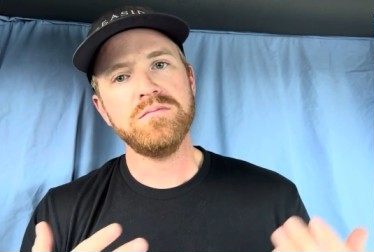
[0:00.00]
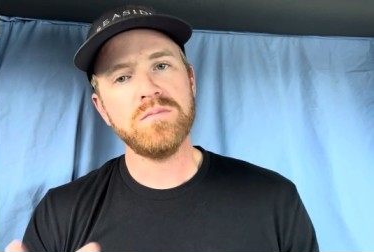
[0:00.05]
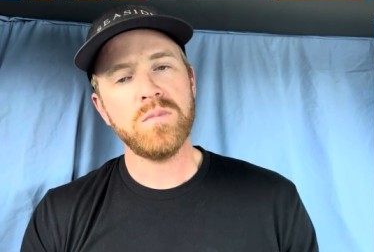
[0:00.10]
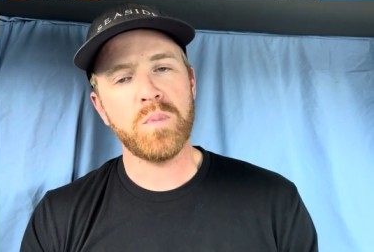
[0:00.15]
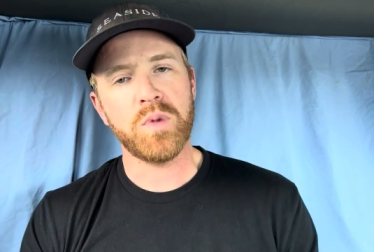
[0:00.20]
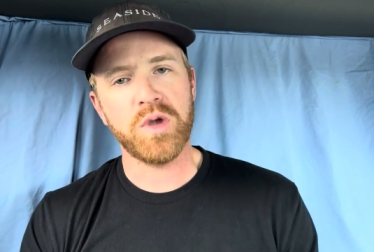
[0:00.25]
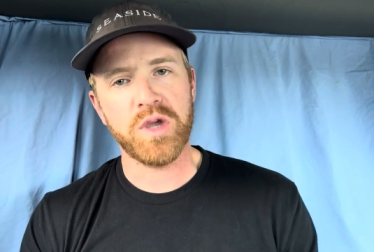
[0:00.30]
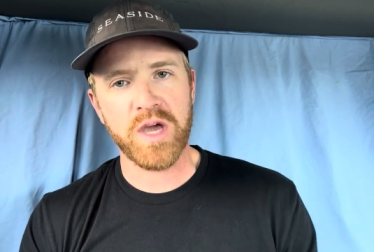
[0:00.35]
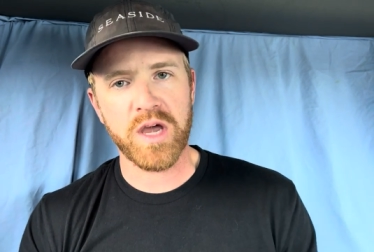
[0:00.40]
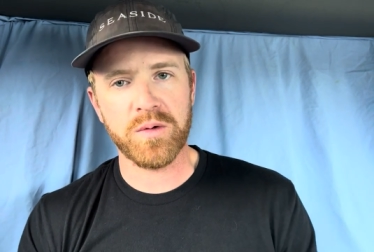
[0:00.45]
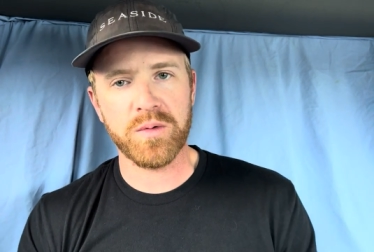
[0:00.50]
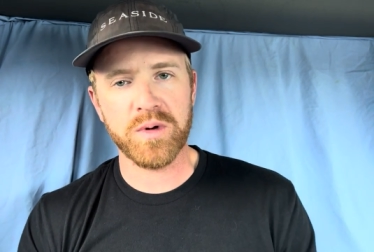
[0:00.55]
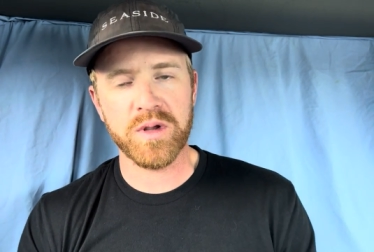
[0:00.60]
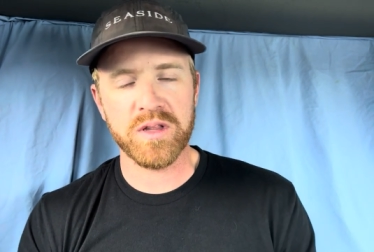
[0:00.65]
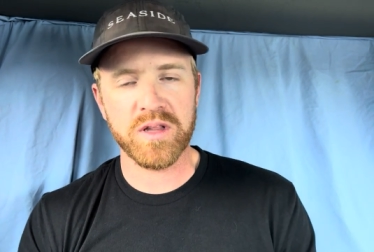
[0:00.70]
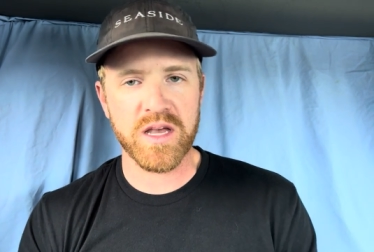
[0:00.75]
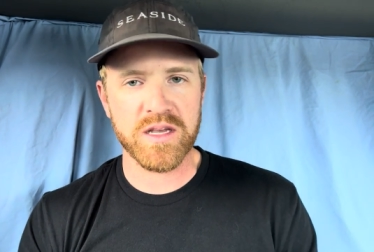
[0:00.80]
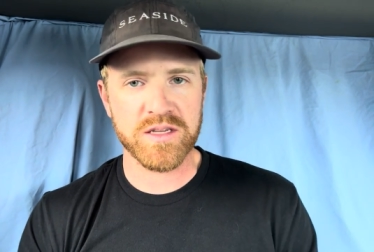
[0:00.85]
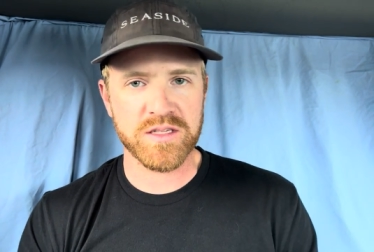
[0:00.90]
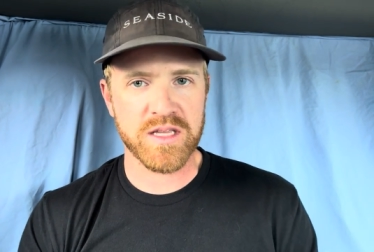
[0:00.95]
but you gotta
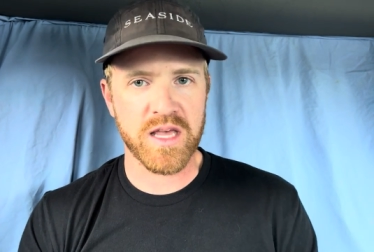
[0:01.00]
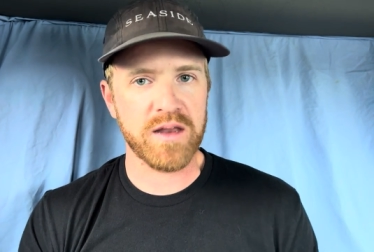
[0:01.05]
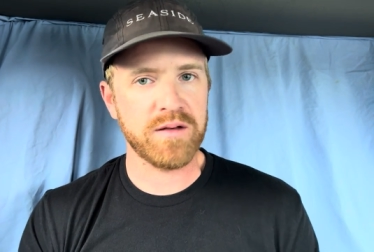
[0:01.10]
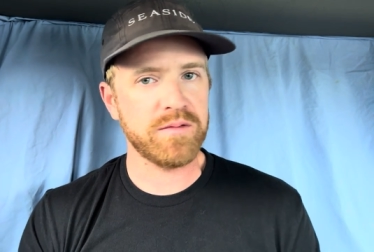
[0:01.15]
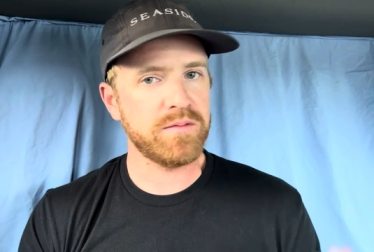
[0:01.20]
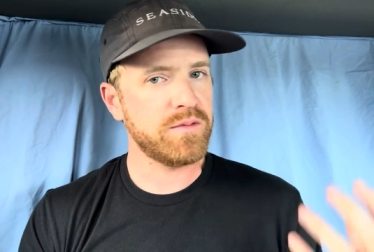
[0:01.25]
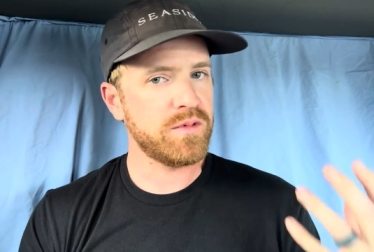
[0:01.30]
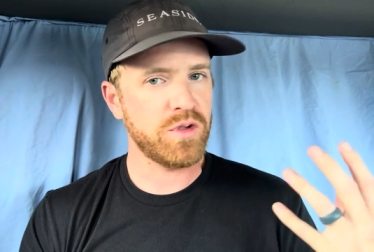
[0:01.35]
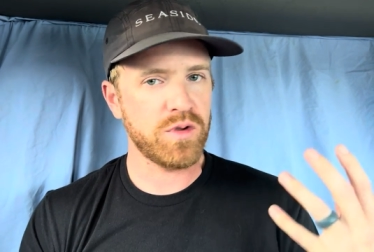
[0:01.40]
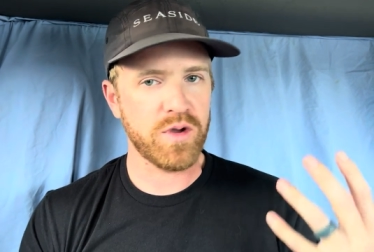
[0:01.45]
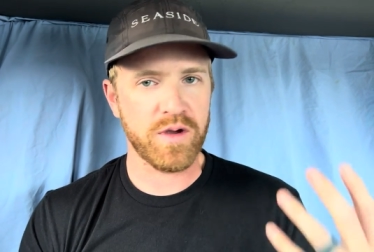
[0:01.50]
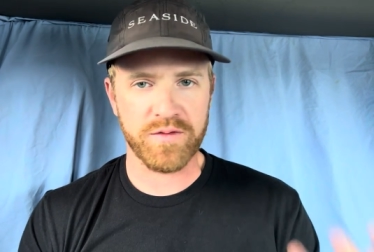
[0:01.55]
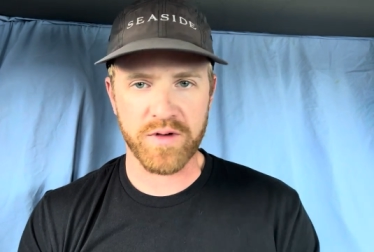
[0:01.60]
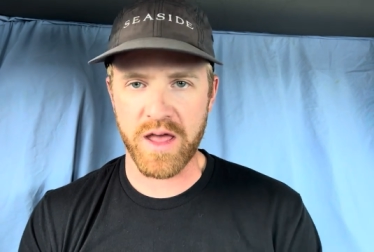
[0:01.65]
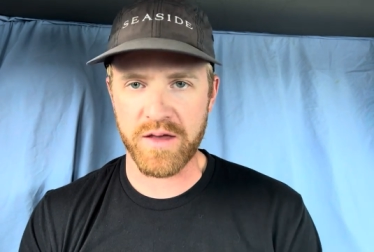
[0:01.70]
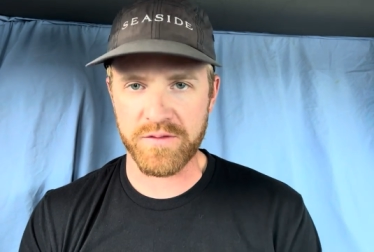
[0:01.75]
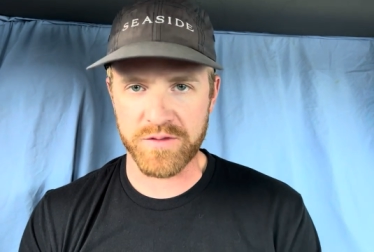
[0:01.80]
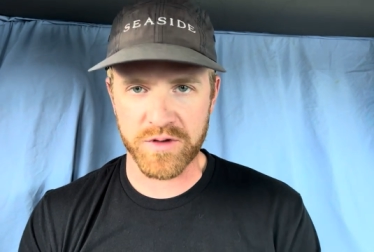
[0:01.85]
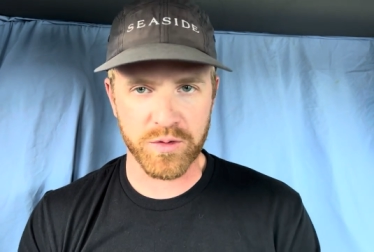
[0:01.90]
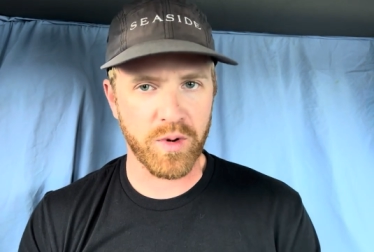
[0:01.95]
realize that you have a
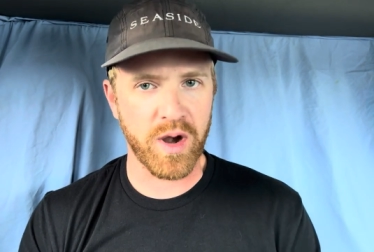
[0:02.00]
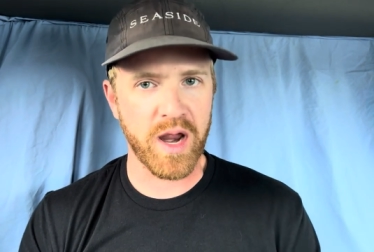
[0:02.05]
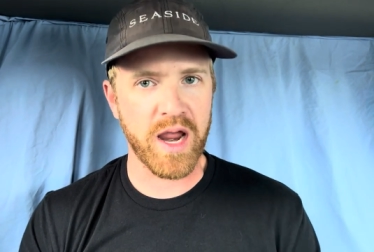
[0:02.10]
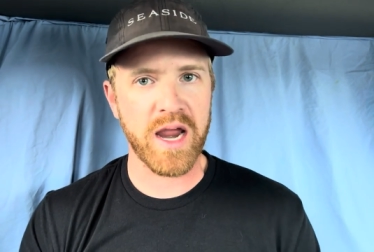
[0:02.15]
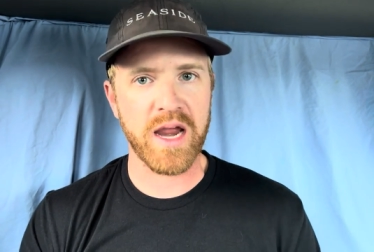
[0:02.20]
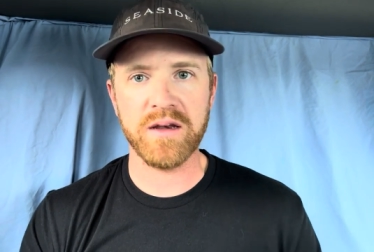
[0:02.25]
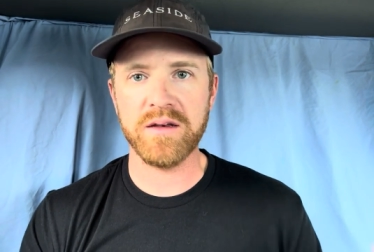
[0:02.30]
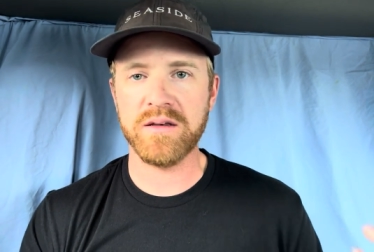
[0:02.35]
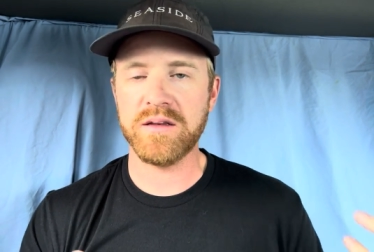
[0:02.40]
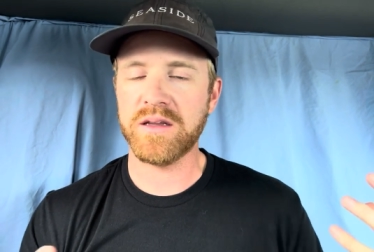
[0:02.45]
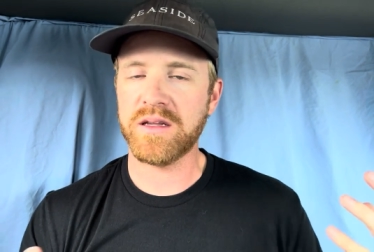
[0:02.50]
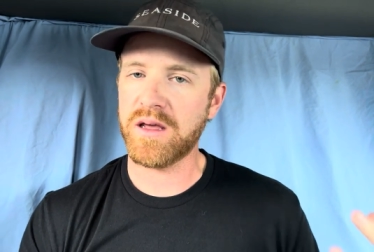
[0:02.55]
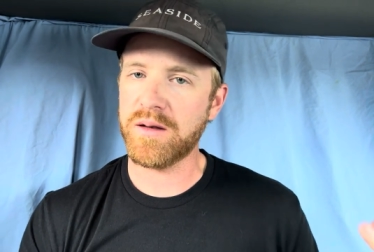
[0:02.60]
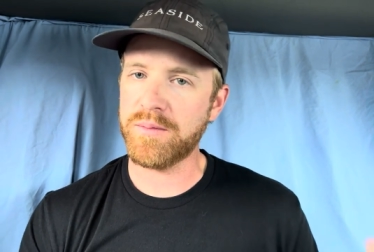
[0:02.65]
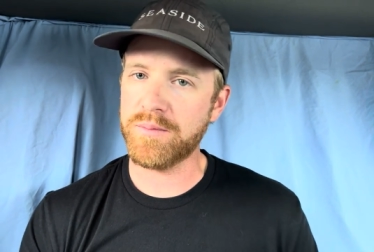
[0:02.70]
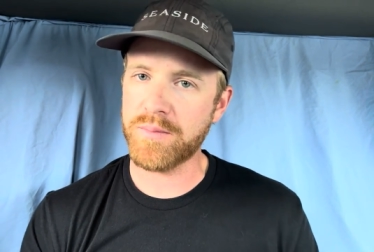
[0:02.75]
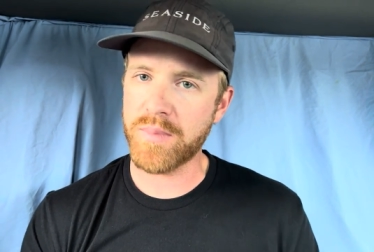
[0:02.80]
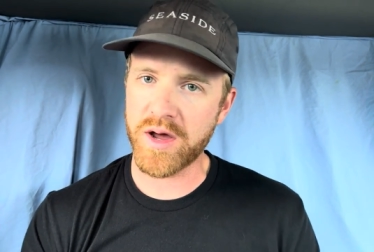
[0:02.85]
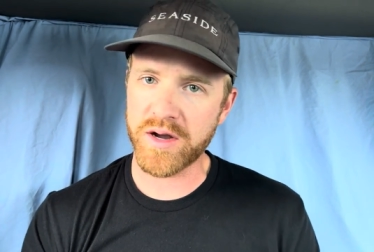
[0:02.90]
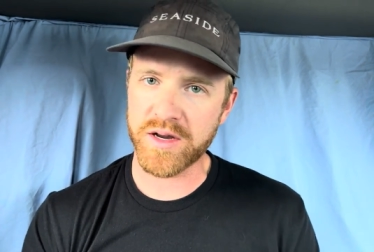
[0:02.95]
heavy rain, could
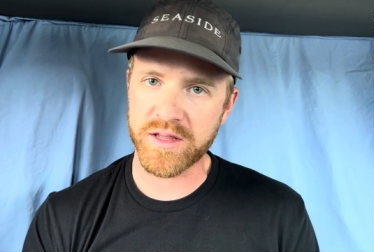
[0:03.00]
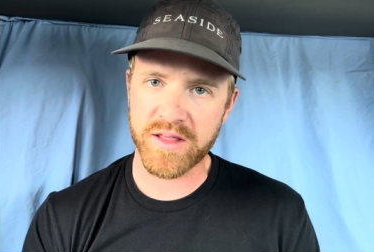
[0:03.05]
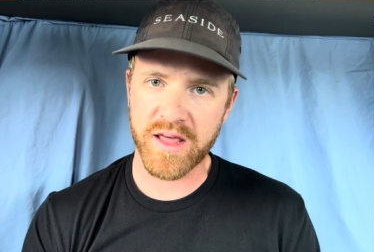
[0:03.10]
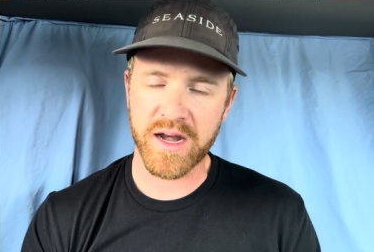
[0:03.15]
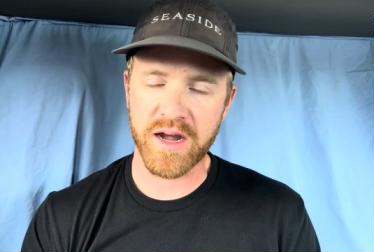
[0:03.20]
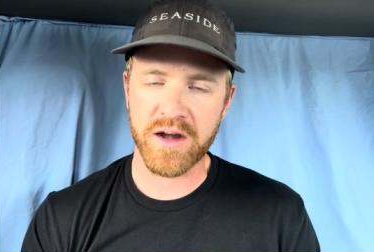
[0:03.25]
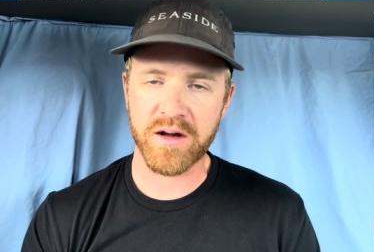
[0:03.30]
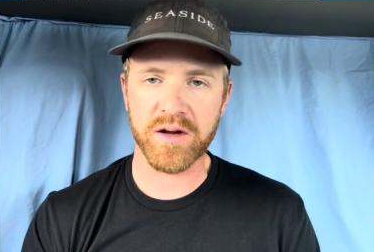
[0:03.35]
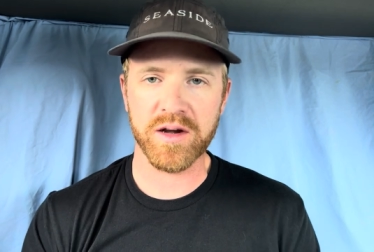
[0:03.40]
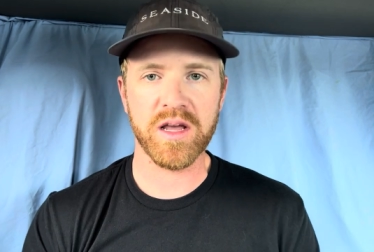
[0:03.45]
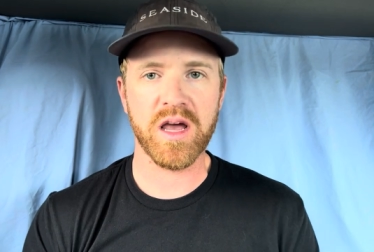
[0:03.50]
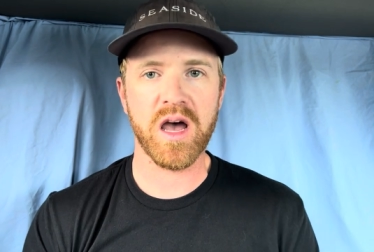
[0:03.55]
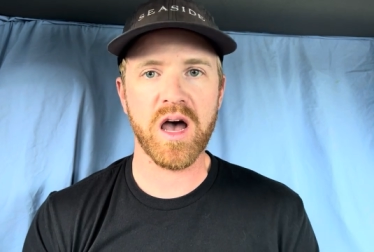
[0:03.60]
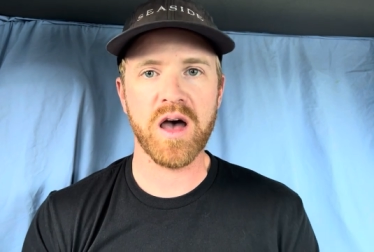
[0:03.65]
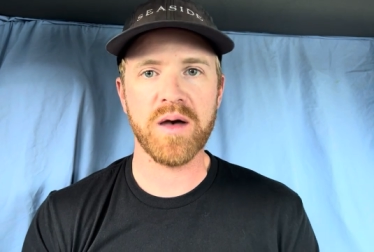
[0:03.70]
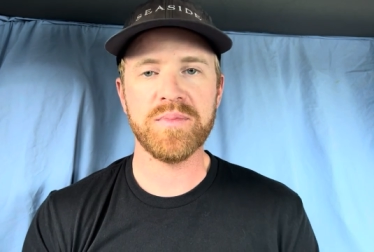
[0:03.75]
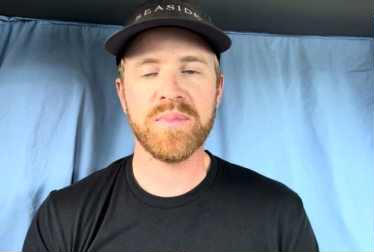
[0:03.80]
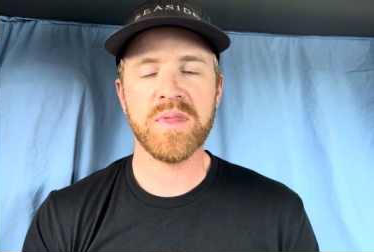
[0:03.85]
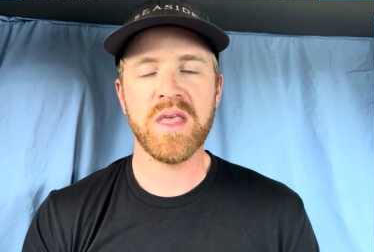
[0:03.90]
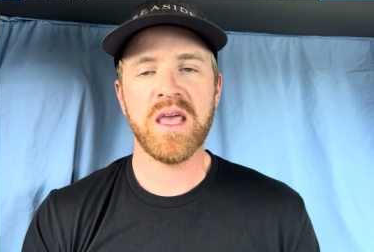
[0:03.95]
muddy that area
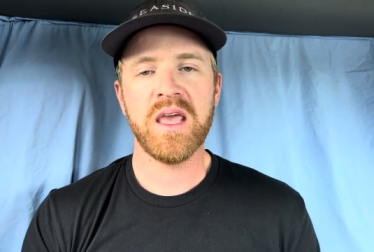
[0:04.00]
up,